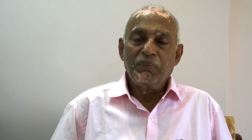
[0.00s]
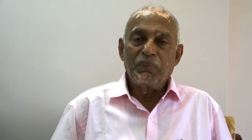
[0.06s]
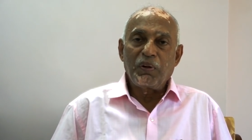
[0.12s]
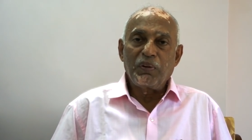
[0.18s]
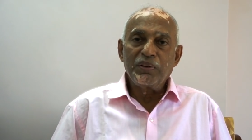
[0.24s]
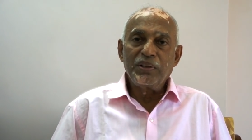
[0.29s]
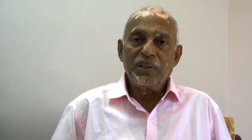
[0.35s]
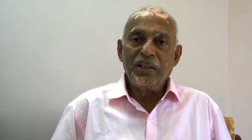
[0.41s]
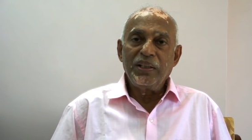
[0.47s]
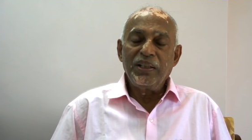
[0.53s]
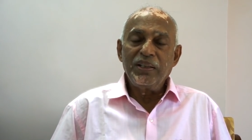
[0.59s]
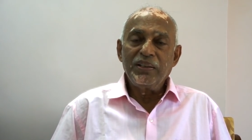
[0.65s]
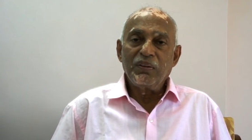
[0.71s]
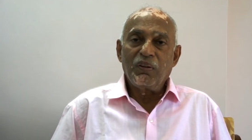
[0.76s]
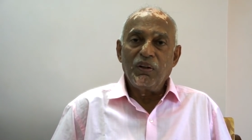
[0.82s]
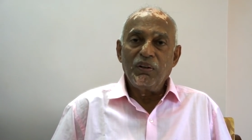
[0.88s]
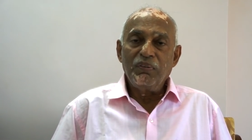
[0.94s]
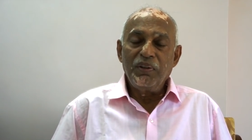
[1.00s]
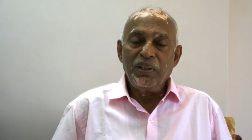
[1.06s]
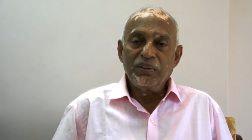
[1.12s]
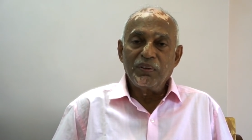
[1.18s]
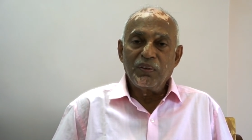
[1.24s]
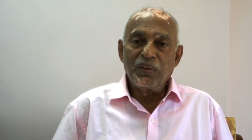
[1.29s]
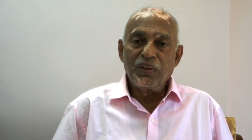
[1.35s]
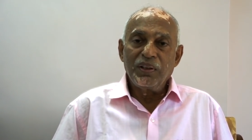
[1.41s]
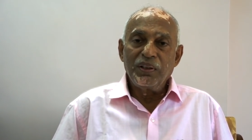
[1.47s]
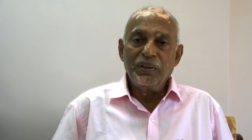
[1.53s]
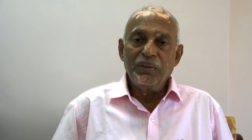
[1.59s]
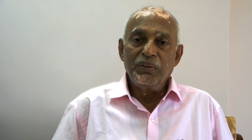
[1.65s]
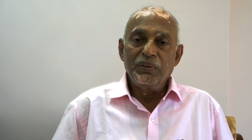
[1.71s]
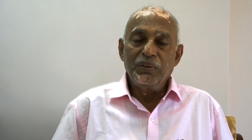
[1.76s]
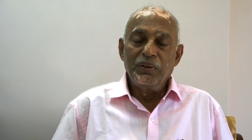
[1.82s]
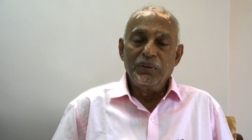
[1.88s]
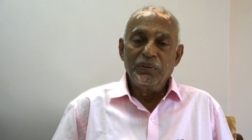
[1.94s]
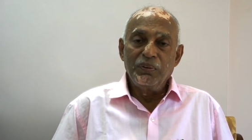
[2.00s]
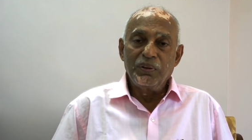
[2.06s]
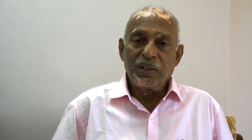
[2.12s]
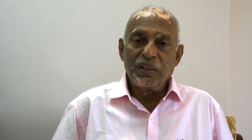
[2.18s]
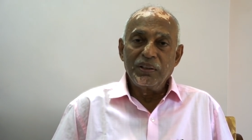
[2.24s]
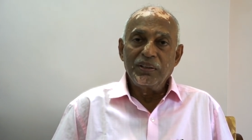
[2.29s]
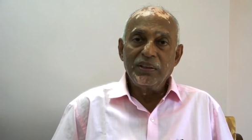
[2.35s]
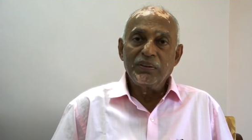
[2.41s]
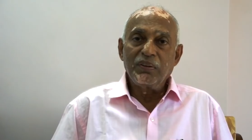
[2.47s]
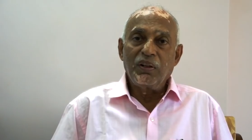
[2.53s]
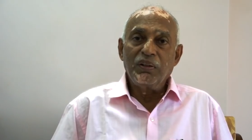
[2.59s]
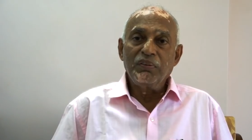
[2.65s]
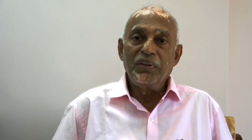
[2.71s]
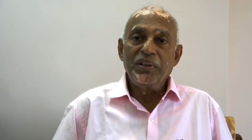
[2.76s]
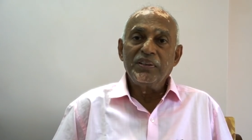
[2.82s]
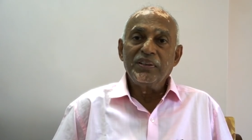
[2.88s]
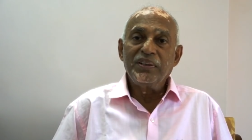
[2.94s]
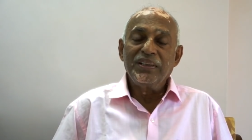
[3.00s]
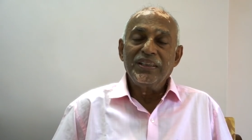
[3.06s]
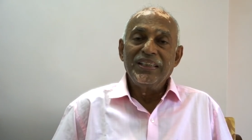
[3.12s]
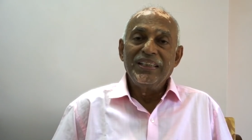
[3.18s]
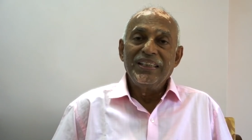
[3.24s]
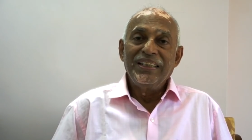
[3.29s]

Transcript: prostate is always, or uterus is always